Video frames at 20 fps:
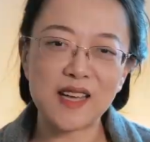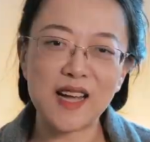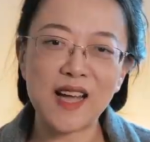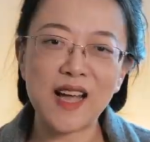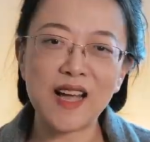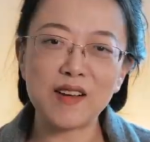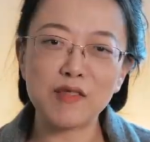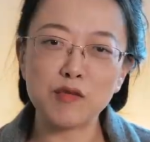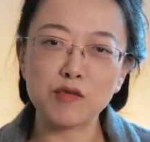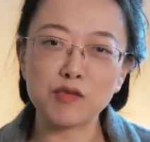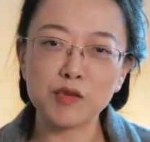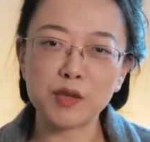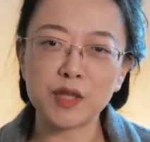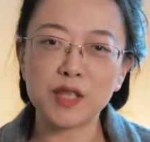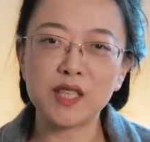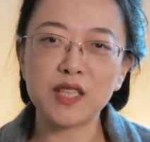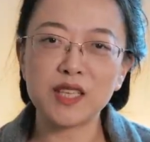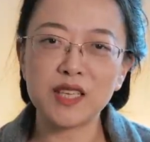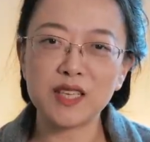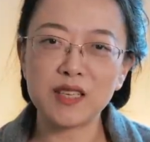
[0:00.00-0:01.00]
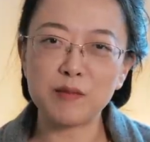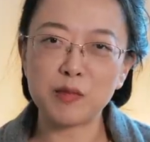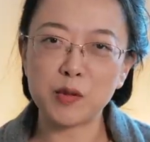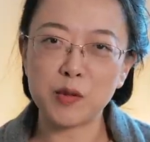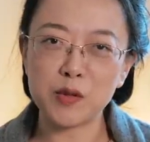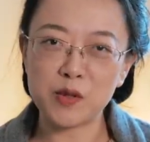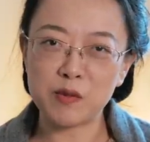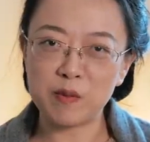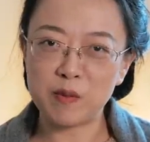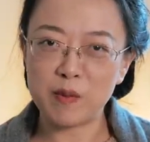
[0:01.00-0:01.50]
That really
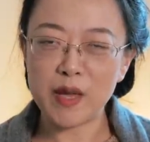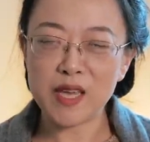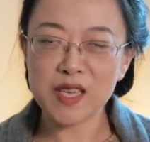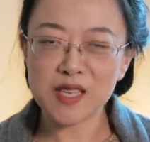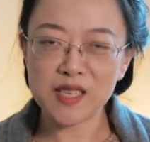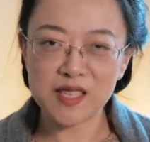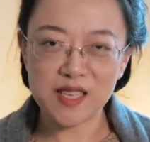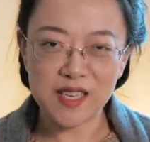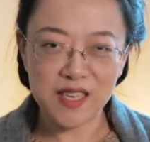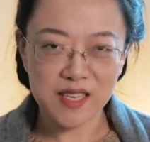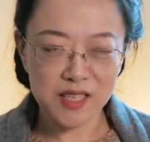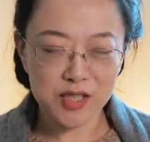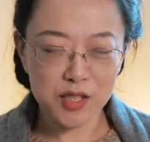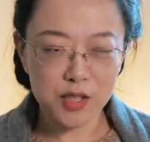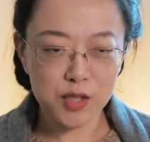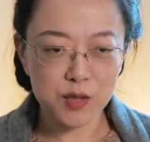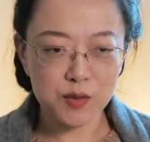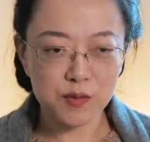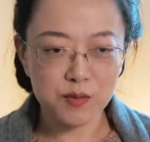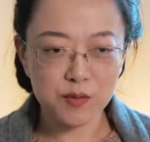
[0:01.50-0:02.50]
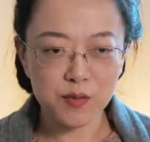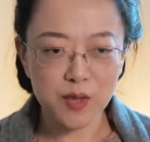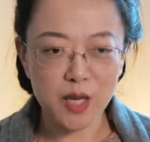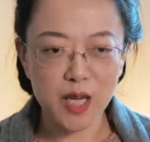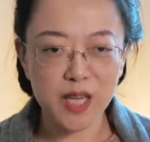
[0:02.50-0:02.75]
important message,